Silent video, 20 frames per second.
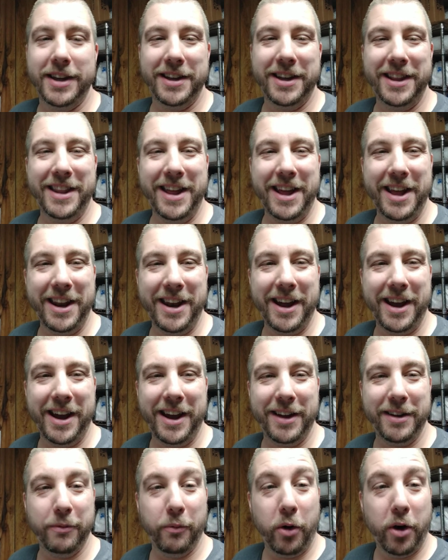and then
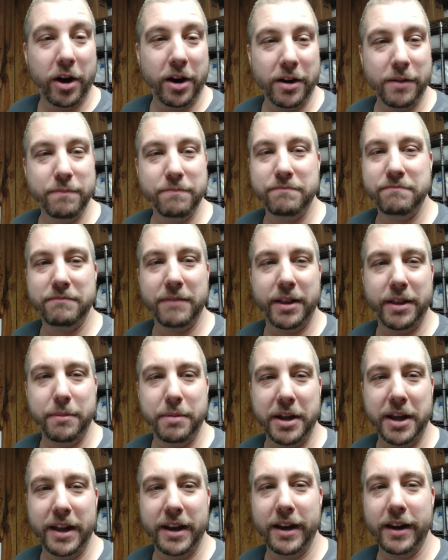uh, water in the
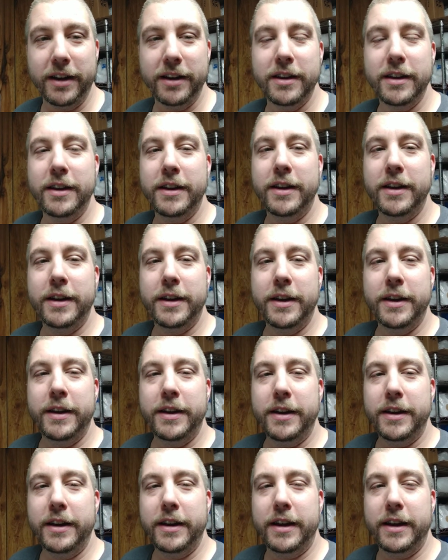beginning,
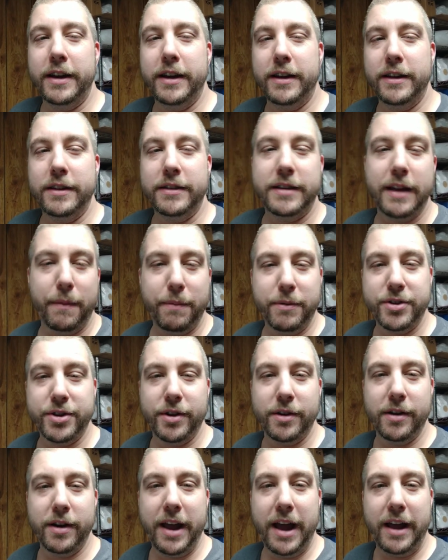
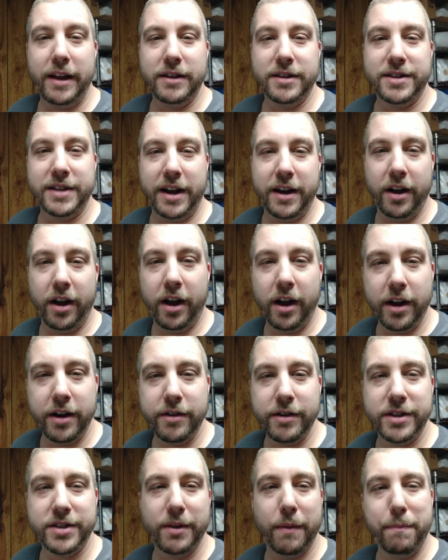temperature at set at
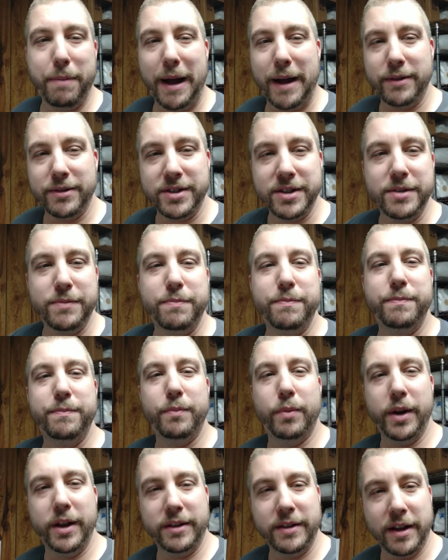100, so it bounces
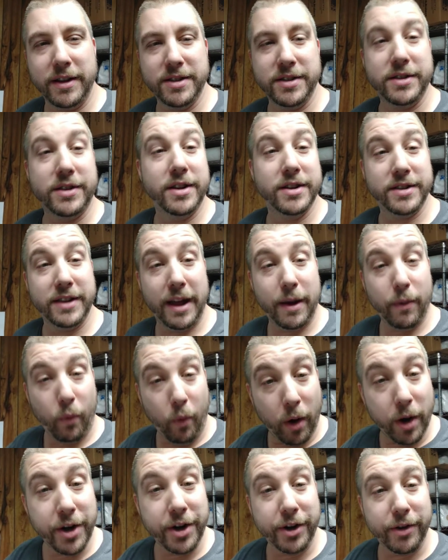what it does is because of that
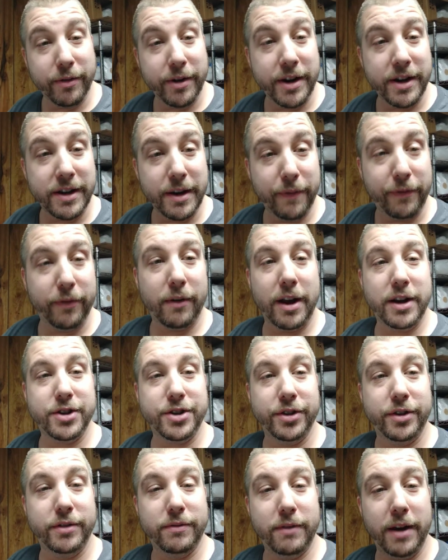one degree
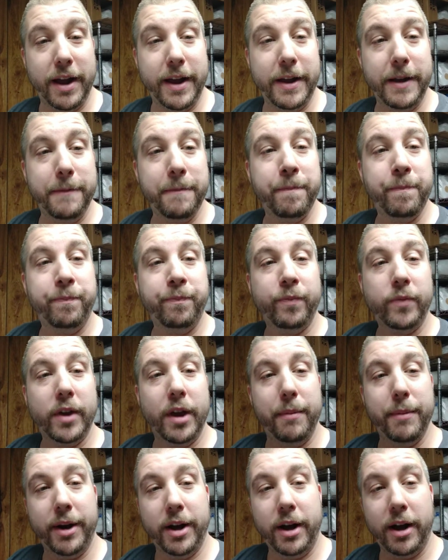differential, right?
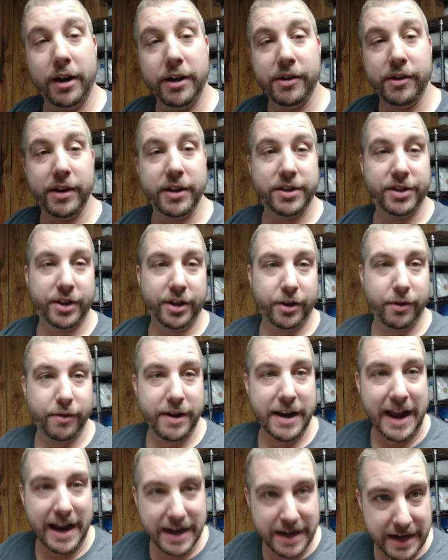I'm at 100, it's going to
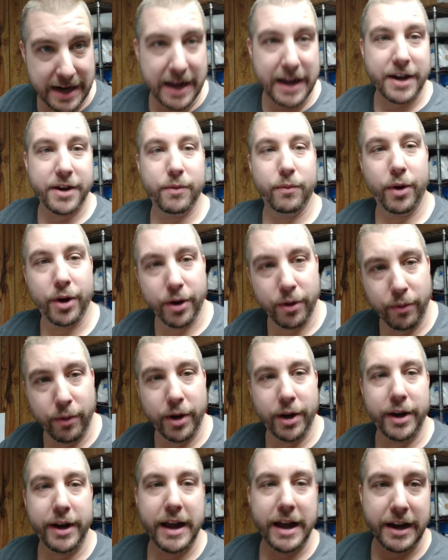go 99 to
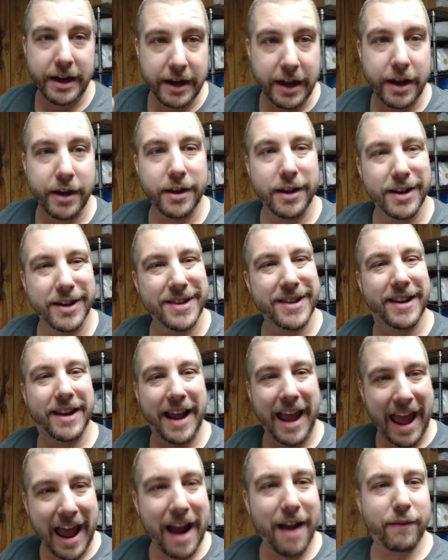101, 99, and it's going
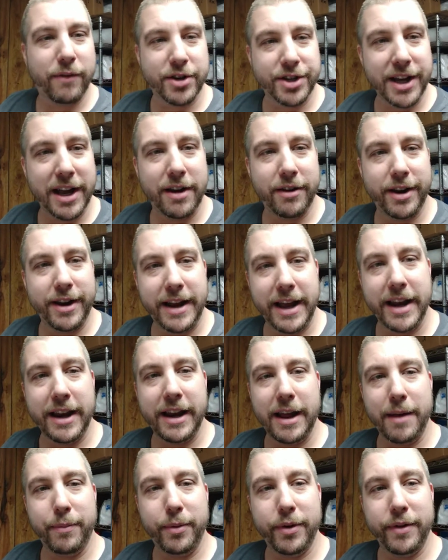to average out at
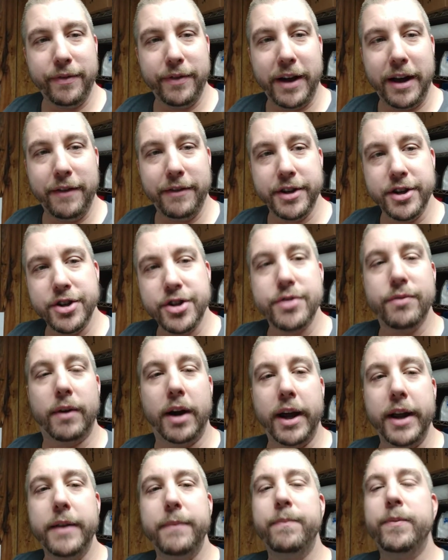99.5-ish,
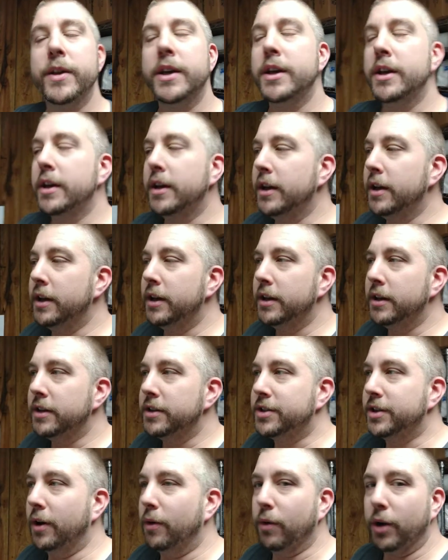right?
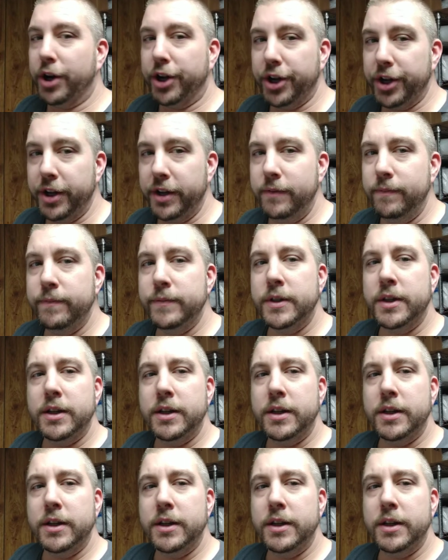So we're good.